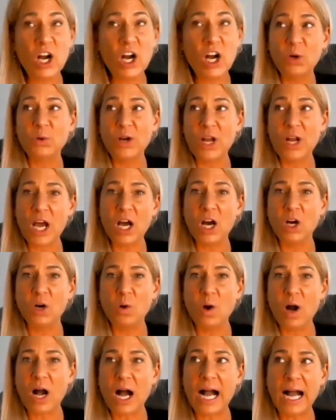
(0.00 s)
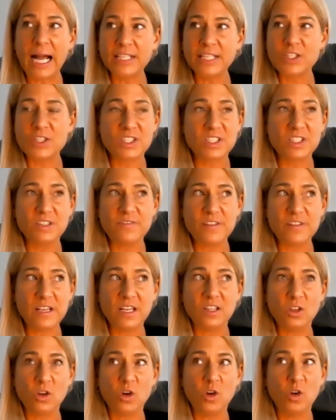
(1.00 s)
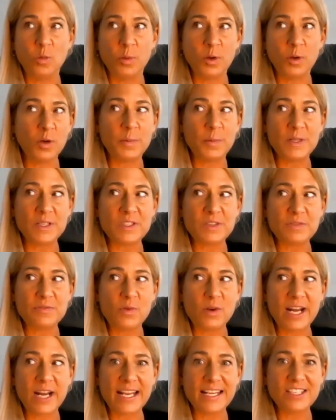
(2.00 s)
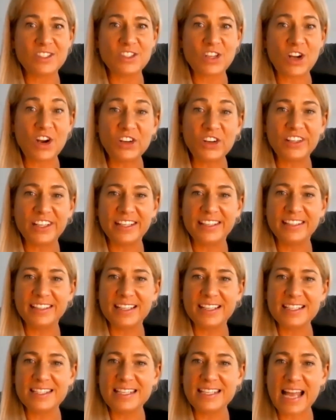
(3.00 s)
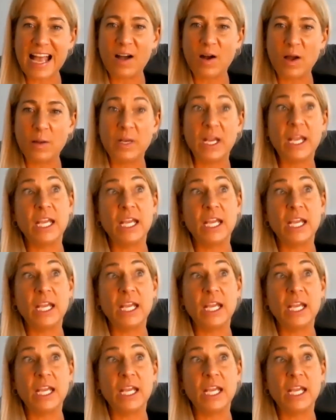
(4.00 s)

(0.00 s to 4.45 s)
oh no, I just defeated the whole purpose of what I started because now I'm